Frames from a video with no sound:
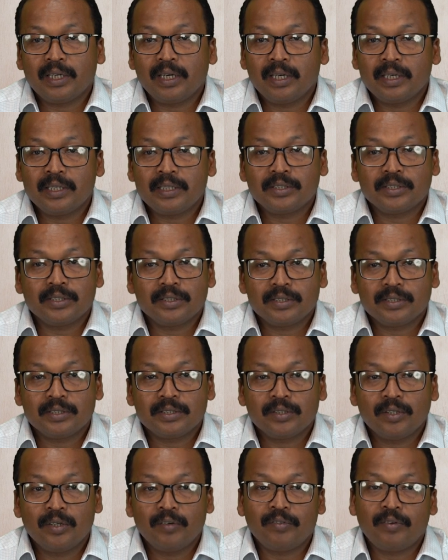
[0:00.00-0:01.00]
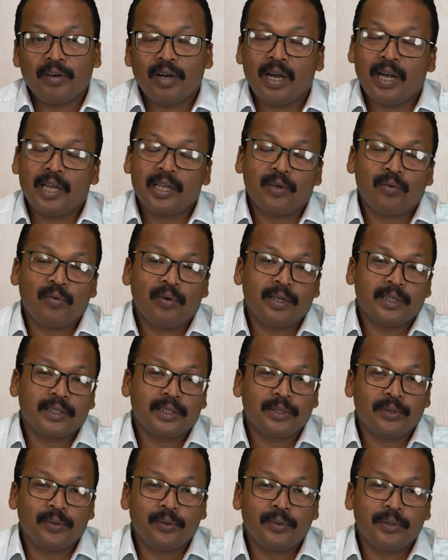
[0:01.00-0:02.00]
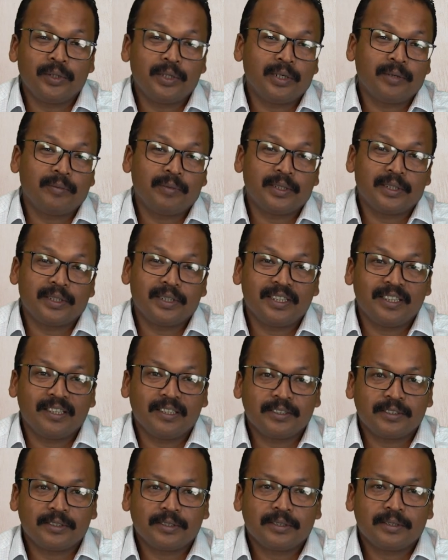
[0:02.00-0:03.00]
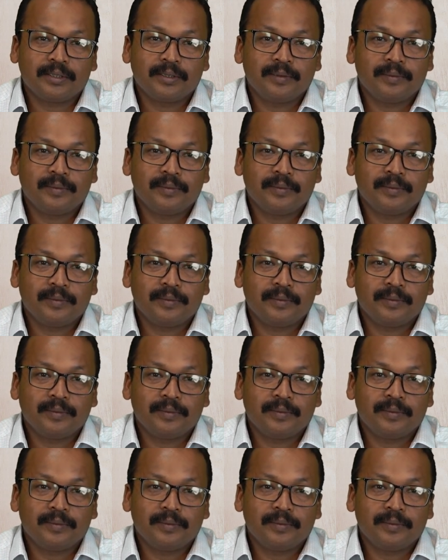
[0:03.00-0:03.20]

collections of high-quality OER materials.